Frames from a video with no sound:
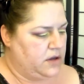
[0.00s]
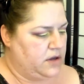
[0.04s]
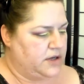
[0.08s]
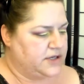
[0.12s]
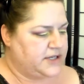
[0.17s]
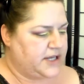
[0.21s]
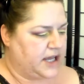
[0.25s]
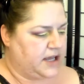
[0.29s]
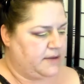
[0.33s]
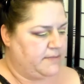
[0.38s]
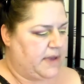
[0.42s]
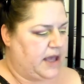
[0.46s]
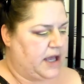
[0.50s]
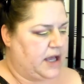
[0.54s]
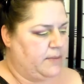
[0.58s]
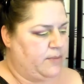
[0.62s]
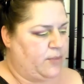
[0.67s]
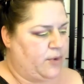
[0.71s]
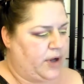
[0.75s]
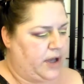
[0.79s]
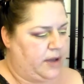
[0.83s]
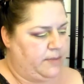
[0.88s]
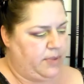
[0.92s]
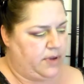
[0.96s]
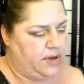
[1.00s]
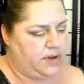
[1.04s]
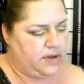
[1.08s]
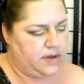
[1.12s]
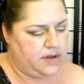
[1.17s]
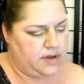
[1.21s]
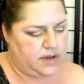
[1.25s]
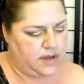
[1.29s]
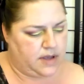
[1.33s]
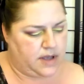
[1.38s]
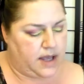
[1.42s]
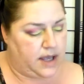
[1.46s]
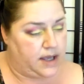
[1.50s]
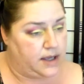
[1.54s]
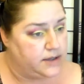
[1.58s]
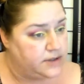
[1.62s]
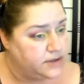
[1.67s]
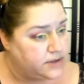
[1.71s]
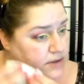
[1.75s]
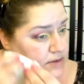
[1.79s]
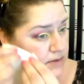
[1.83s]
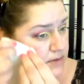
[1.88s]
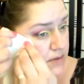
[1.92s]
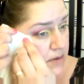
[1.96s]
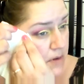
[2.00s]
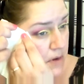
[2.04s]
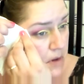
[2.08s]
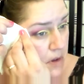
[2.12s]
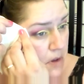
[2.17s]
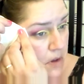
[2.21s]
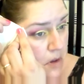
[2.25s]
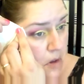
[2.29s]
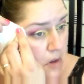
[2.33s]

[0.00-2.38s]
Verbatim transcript: You take a makeup wipe and you